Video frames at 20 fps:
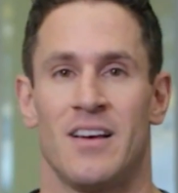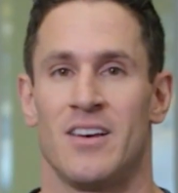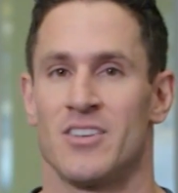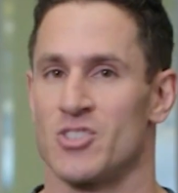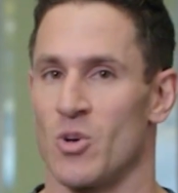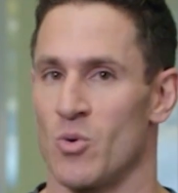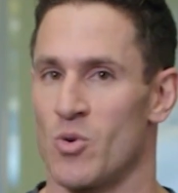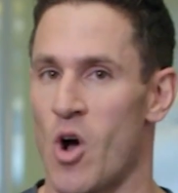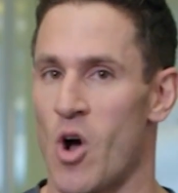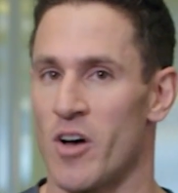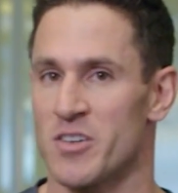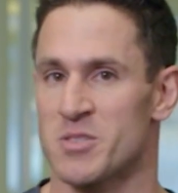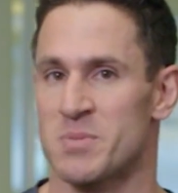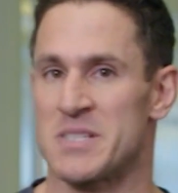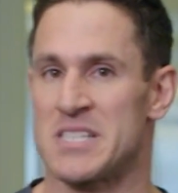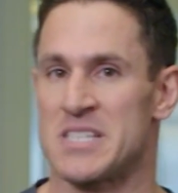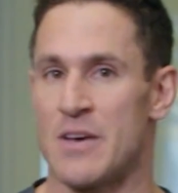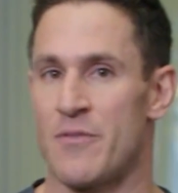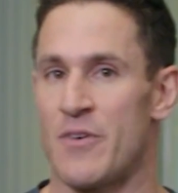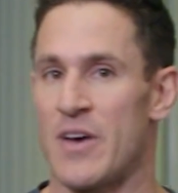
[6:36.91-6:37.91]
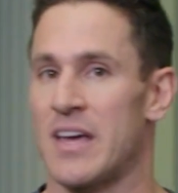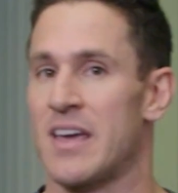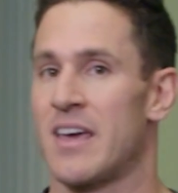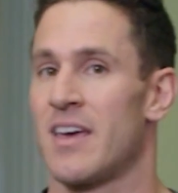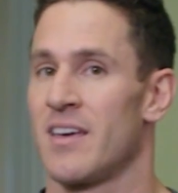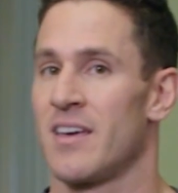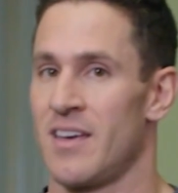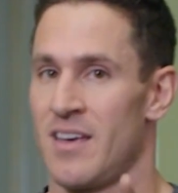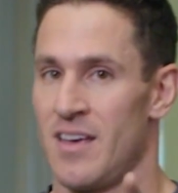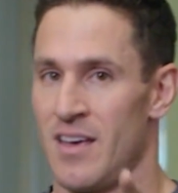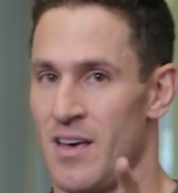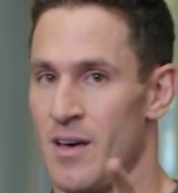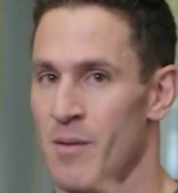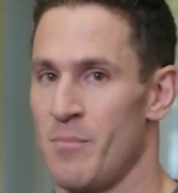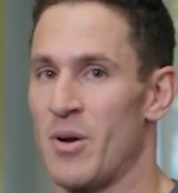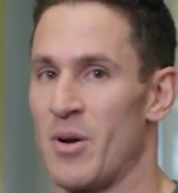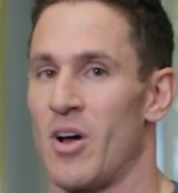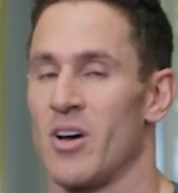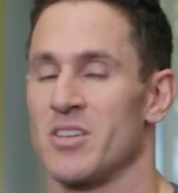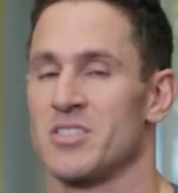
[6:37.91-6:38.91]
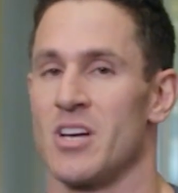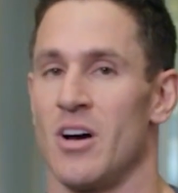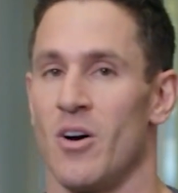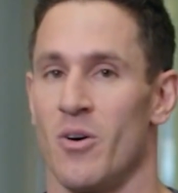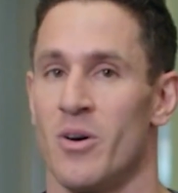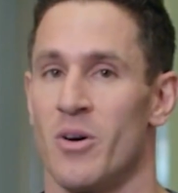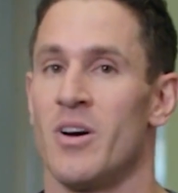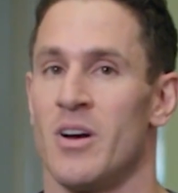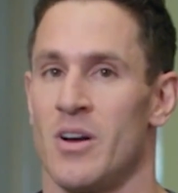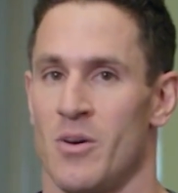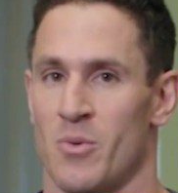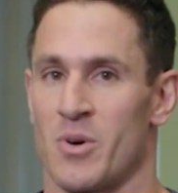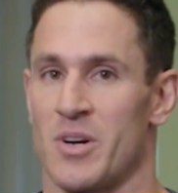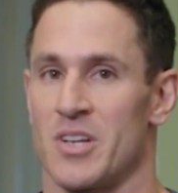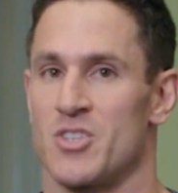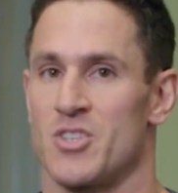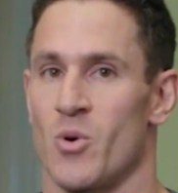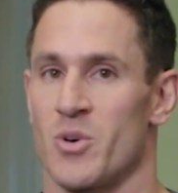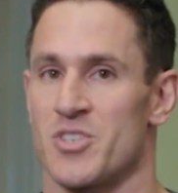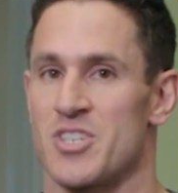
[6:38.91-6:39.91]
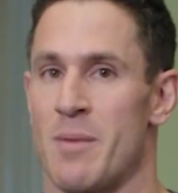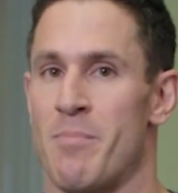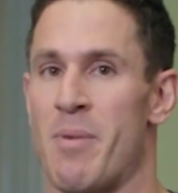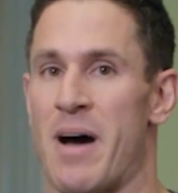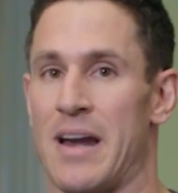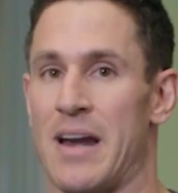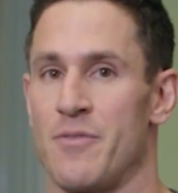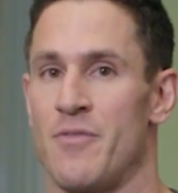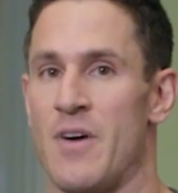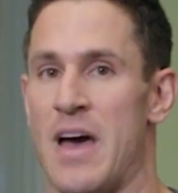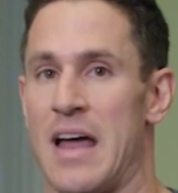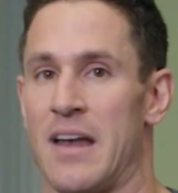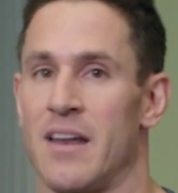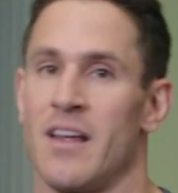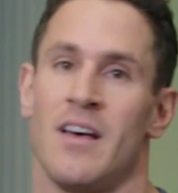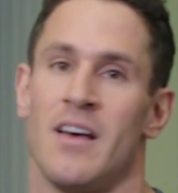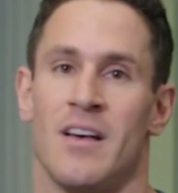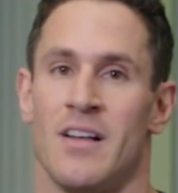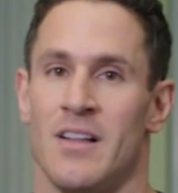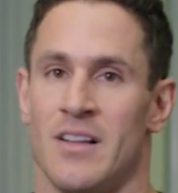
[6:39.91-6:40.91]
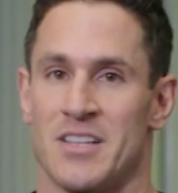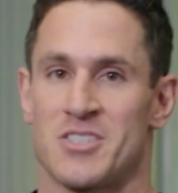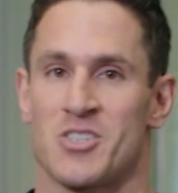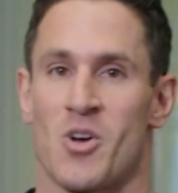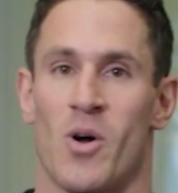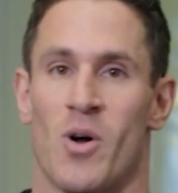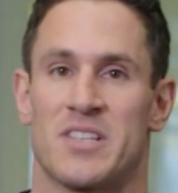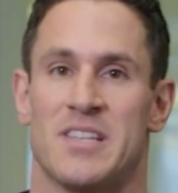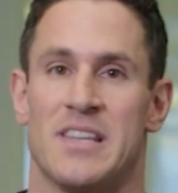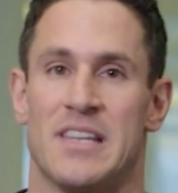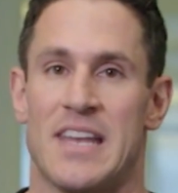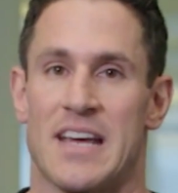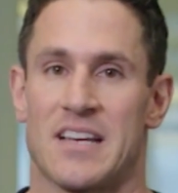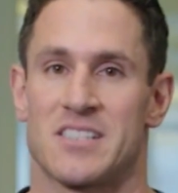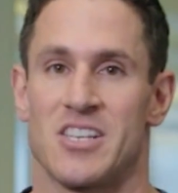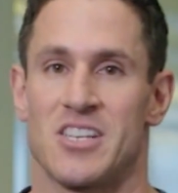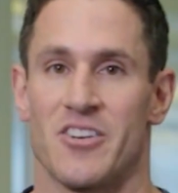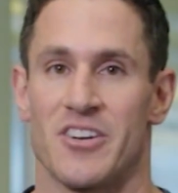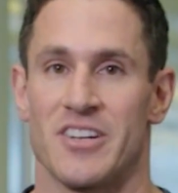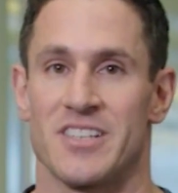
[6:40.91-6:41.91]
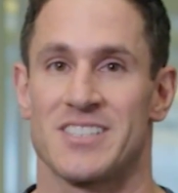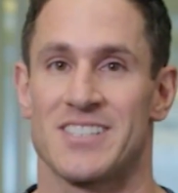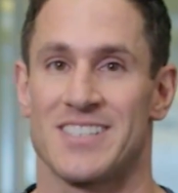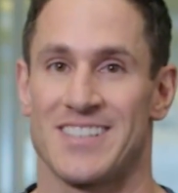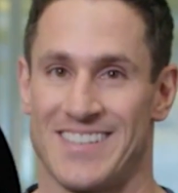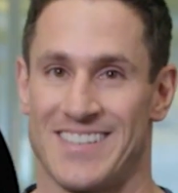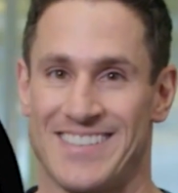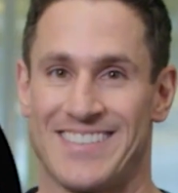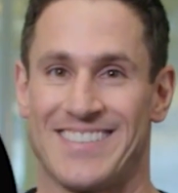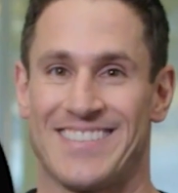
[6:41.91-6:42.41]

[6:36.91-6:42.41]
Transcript: So goal specific, but also we're gonna torch that body fat. Let's go on to the next series.